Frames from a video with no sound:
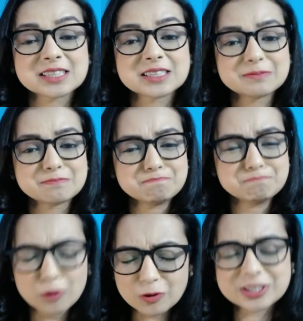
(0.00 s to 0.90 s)

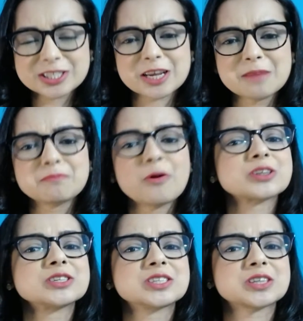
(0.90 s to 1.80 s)
most
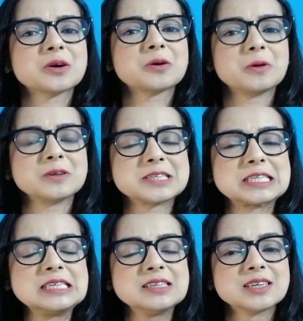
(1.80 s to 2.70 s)
important quality
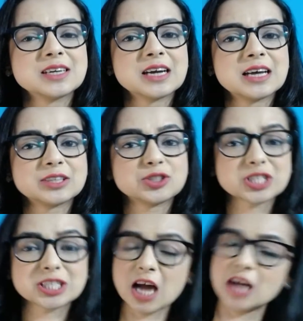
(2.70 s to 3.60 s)
to
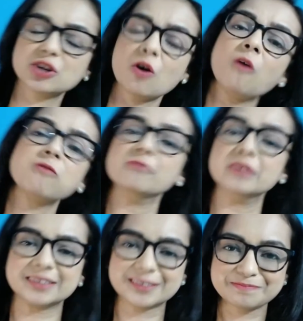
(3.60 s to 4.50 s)
start off with.